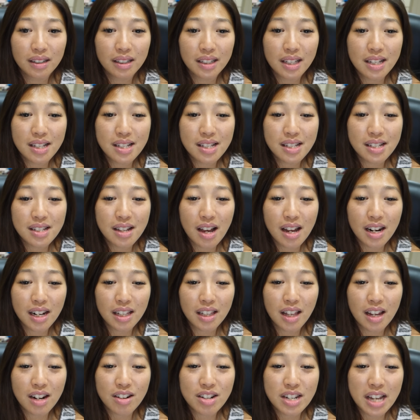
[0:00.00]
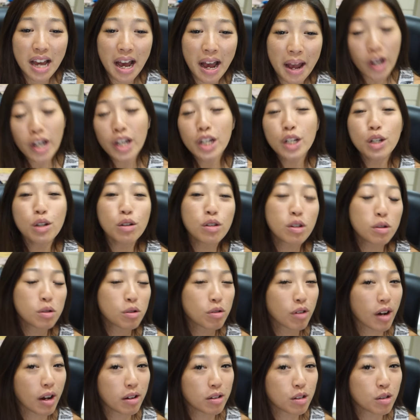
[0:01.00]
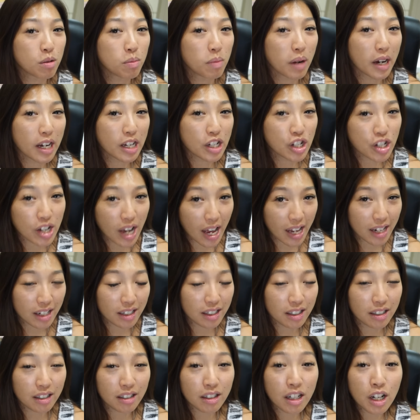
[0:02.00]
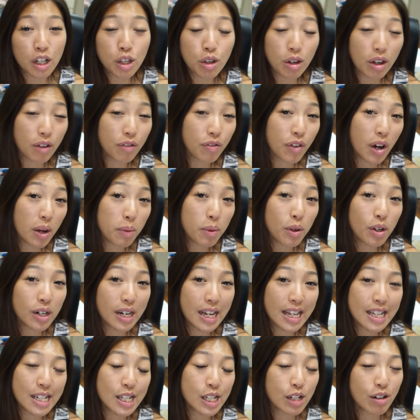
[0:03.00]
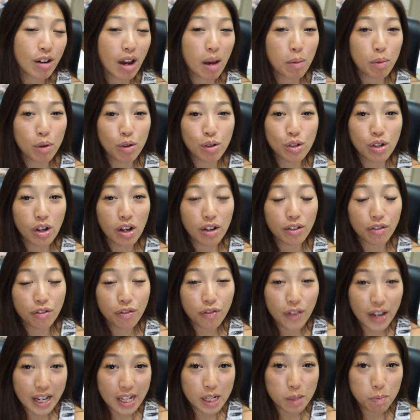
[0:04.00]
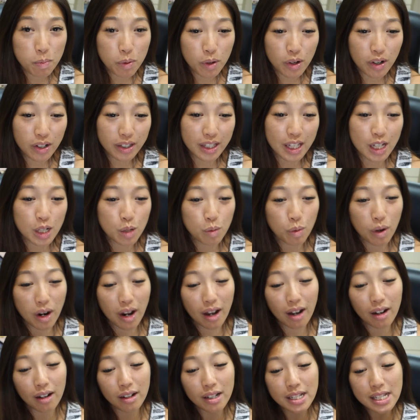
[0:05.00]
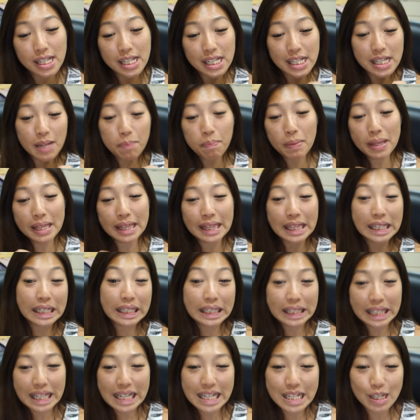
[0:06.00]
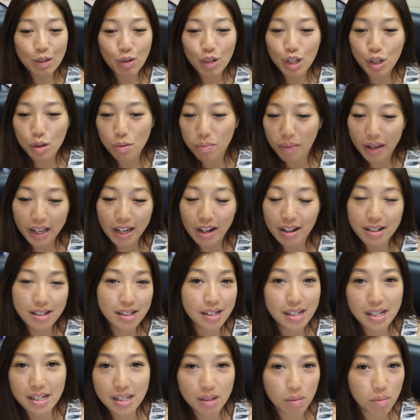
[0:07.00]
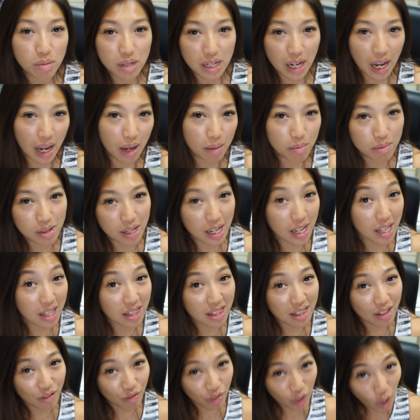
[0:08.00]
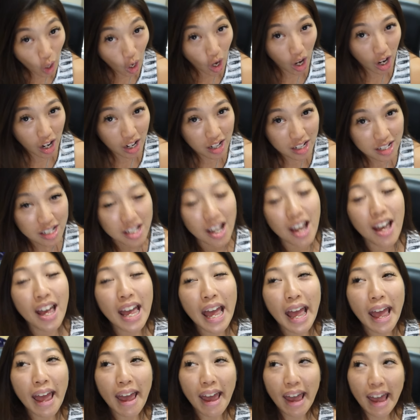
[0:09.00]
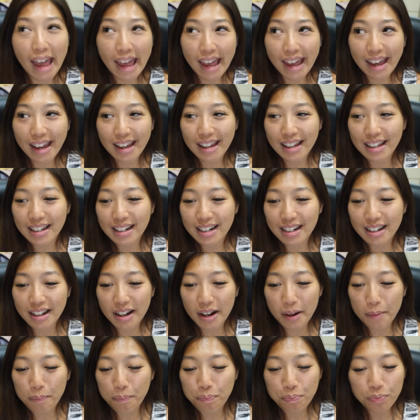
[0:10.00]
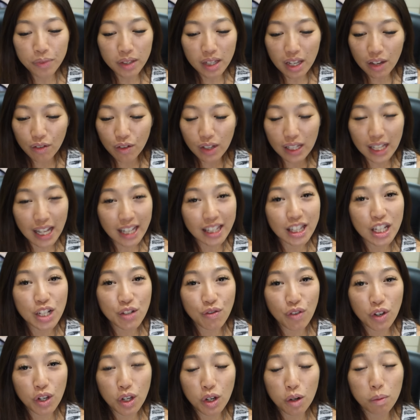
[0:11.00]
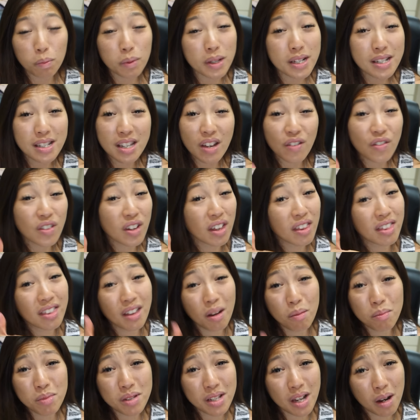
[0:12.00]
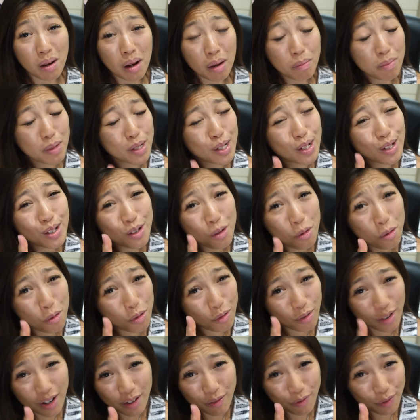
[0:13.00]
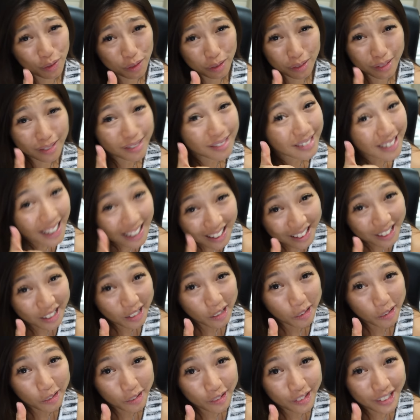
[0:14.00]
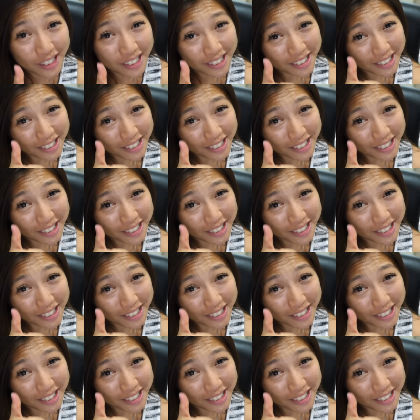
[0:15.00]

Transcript: It's not a lot of time. Do subscribe to my channel. You can find me on Instagram and also on Facebook. That's where I'll slip in little things which you may not see sometimes in the vlogs. And if you like this video, please give it a thumbs up. I'll be so grateful. Thank you.